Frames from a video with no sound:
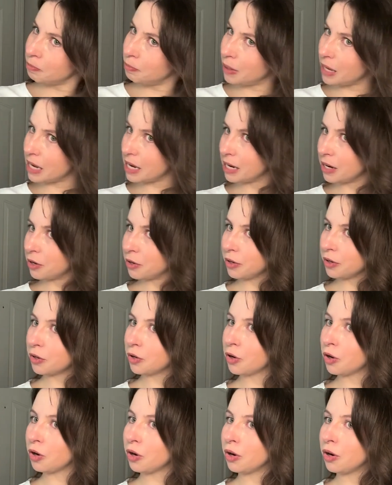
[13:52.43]
big
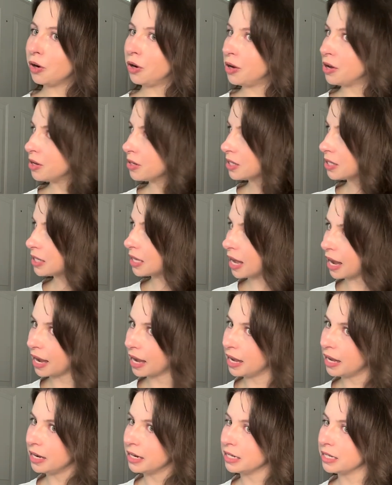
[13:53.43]
curls,
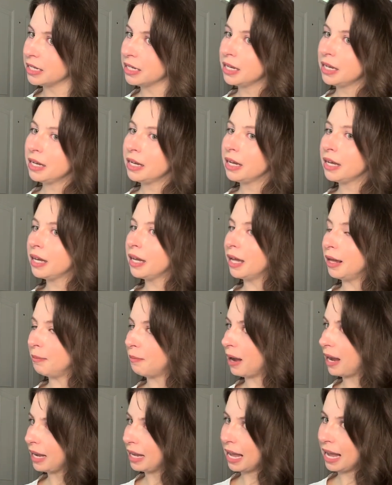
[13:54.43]
and in
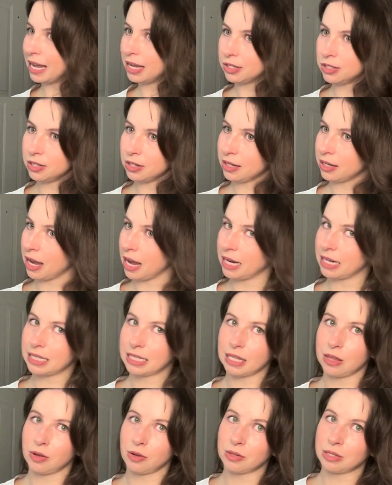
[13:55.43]
my case, you can kind of
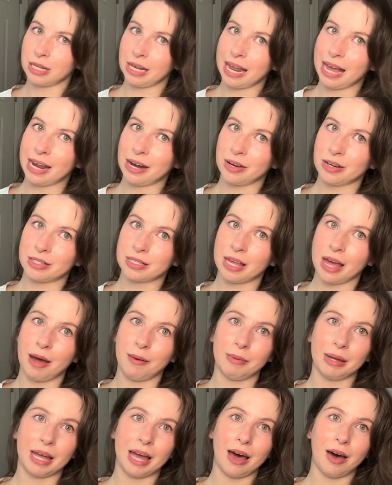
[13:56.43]
see those layers
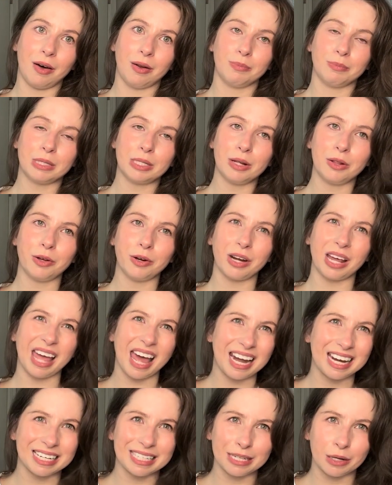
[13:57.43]
coming out. I'm still learning
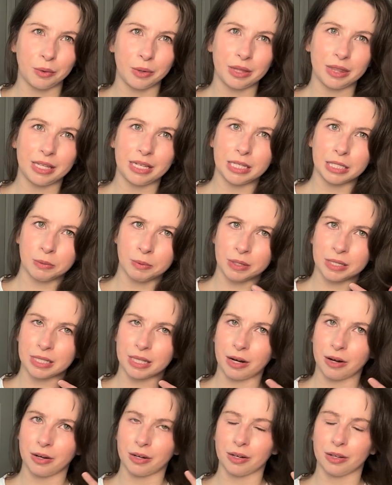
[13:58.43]
how to deal with these because
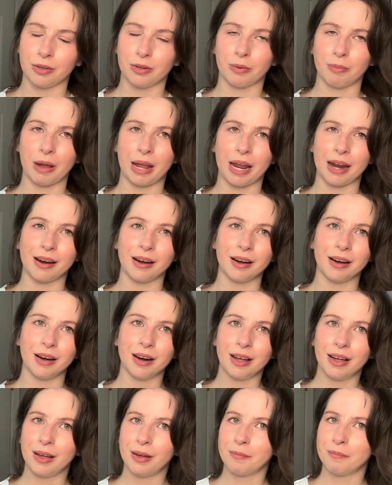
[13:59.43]
they are new to my hair,
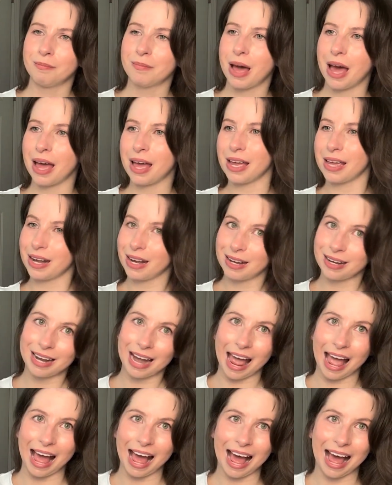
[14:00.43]
but
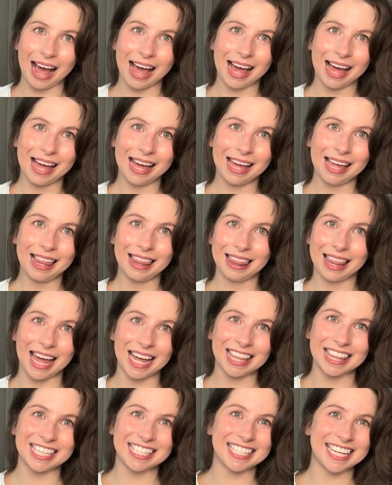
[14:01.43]
I
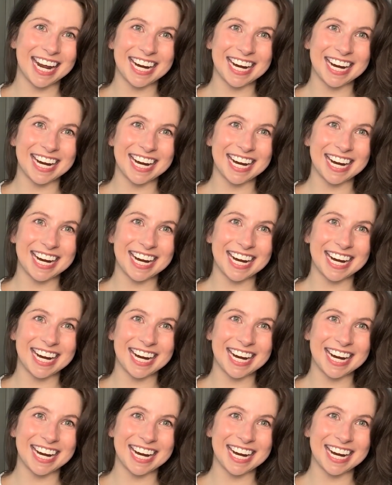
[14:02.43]
like this